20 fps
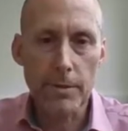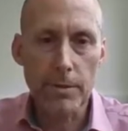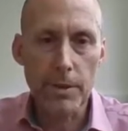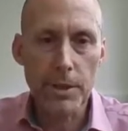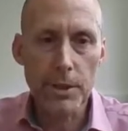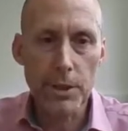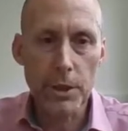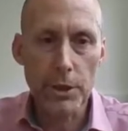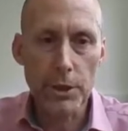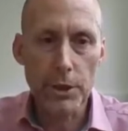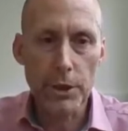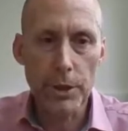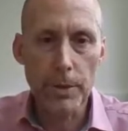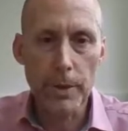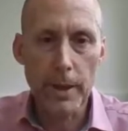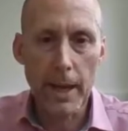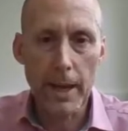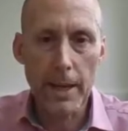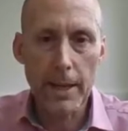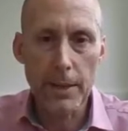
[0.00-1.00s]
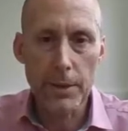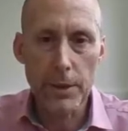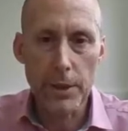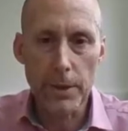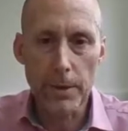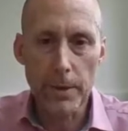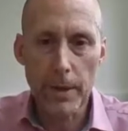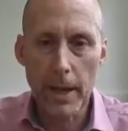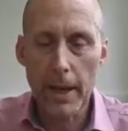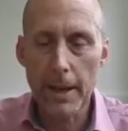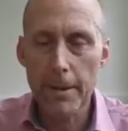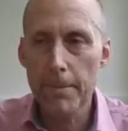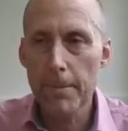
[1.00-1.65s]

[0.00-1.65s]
Research UK in the UK.